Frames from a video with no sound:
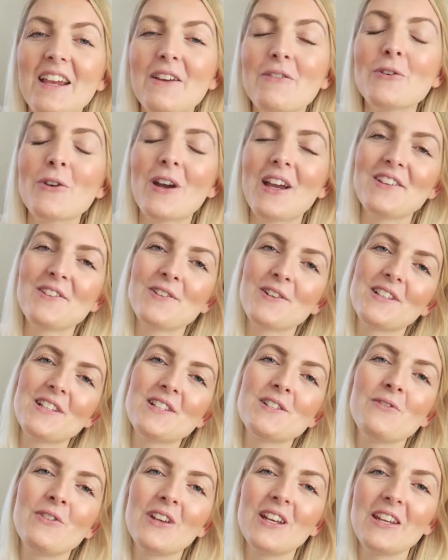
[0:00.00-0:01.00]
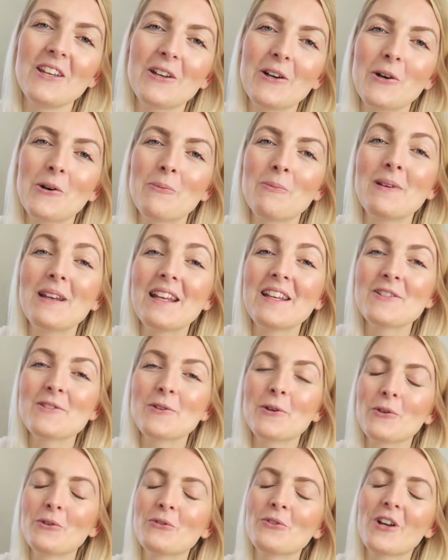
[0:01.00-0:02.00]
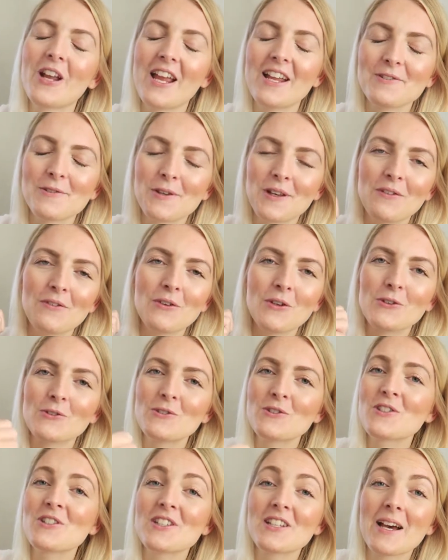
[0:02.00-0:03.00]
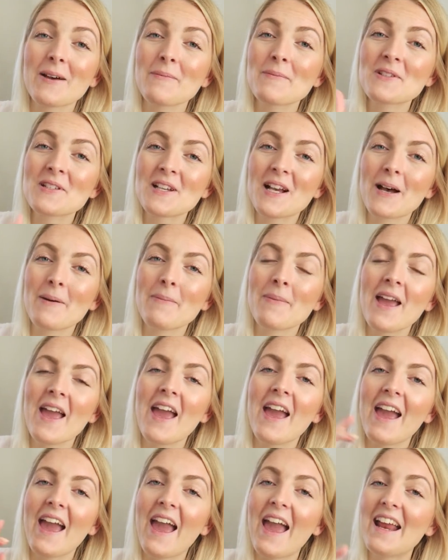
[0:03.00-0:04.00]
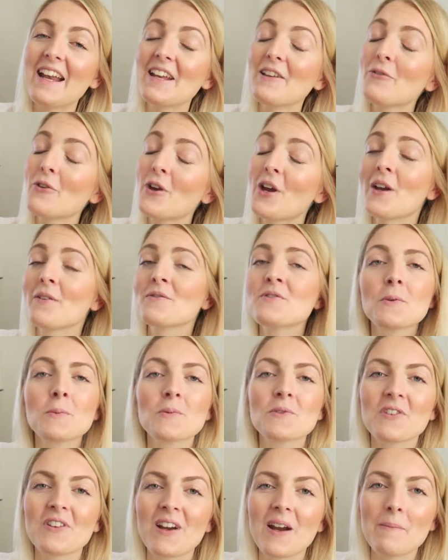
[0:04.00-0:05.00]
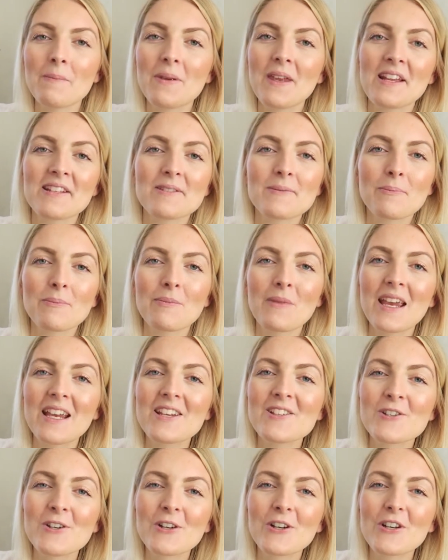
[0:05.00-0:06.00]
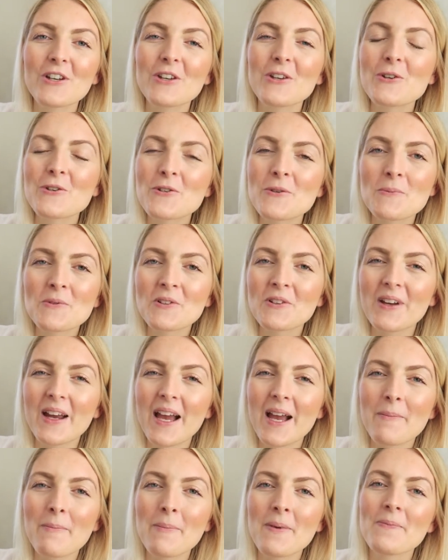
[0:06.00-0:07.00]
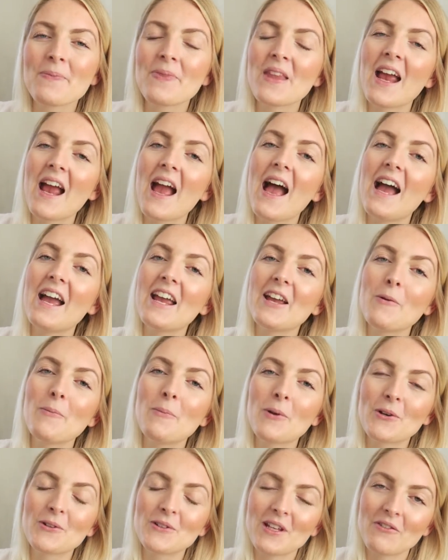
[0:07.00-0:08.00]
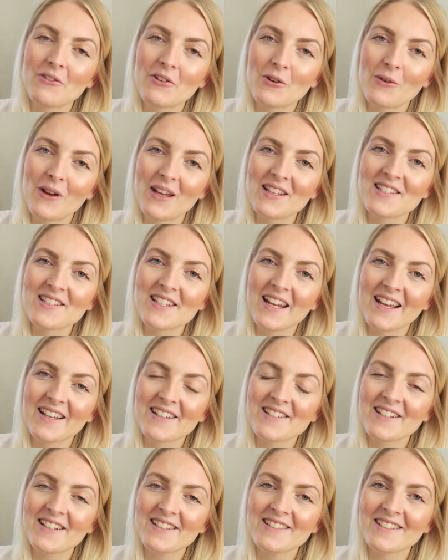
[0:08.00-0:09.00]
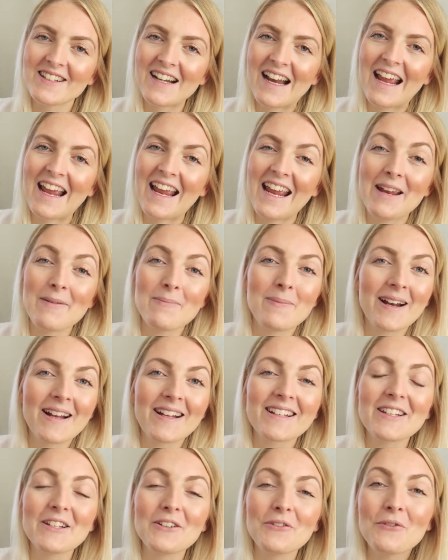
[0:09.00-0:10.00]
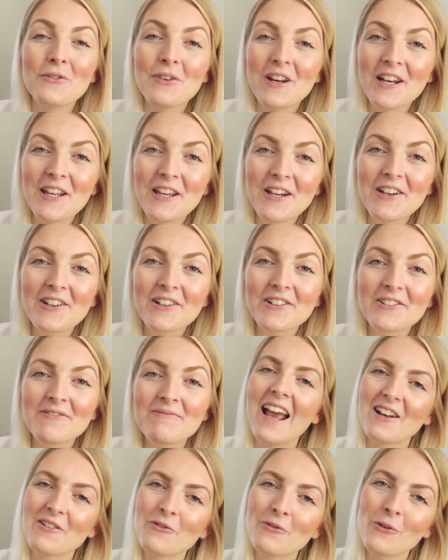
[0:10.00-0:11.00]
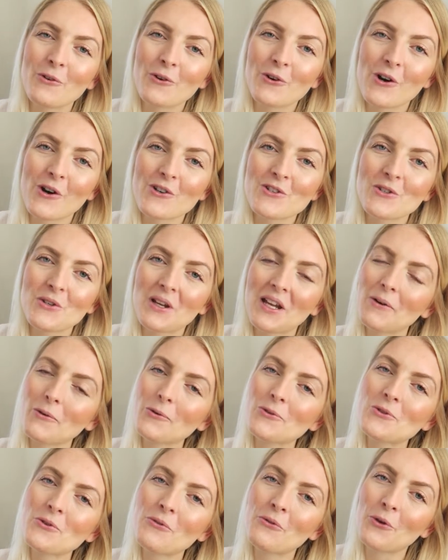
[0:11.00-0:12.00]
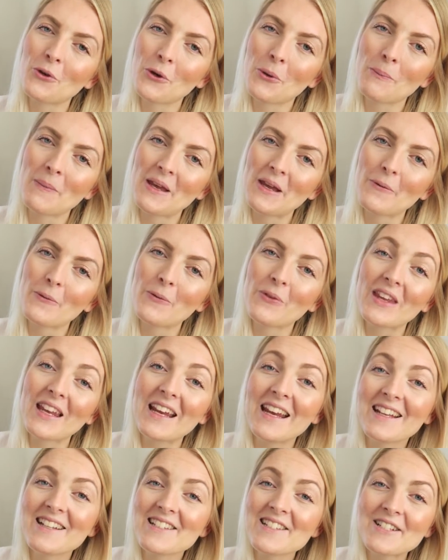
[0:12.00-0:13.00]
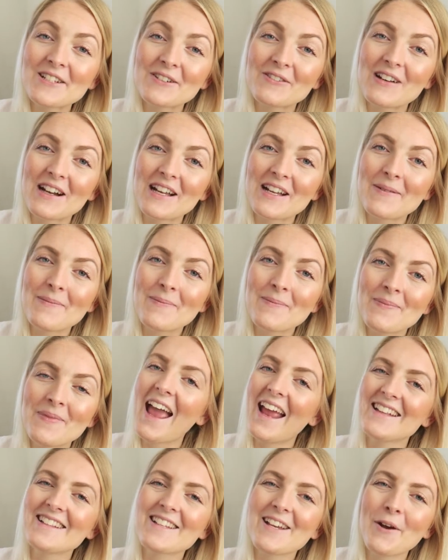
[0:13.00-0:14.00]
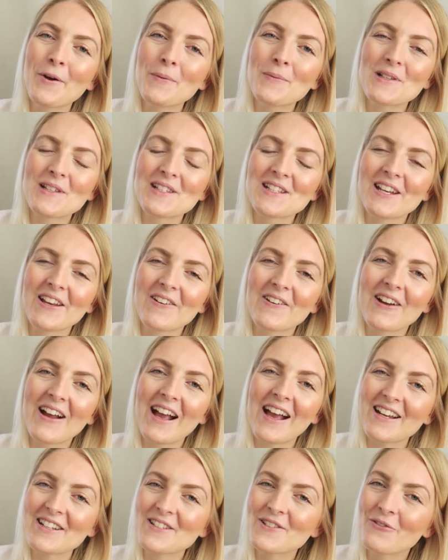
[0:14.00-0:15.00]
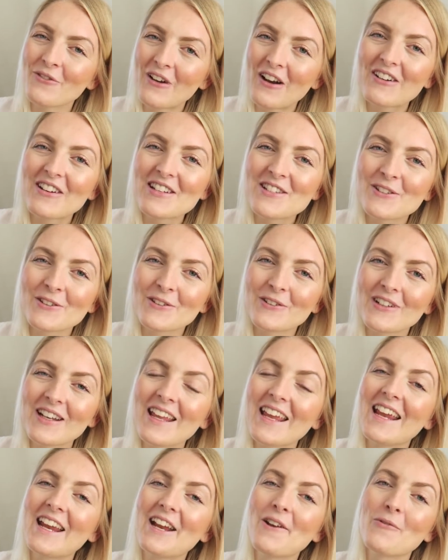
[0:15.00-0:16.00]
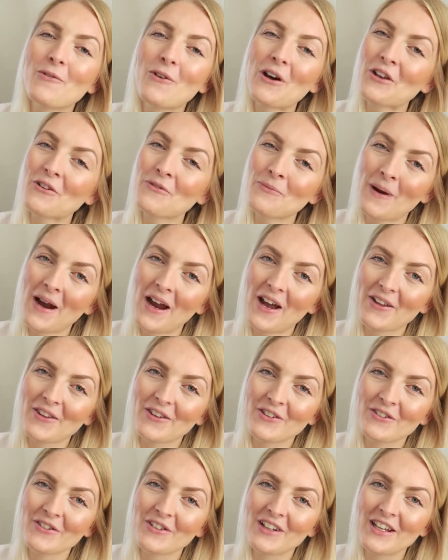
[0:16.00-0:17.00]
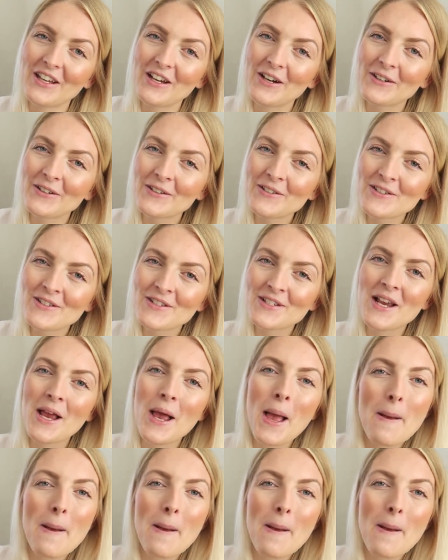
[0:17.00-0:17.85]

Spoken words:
If you enjoyed this video, please don't forget to give a huge thumbs up. And if you haven't subscribed yet, make sure you subscribe. I upload every Wednesday and Saturday a brand new video. And of course, you can also follow me on Instagram. And I hope to see you guys very soon in one of my other videos.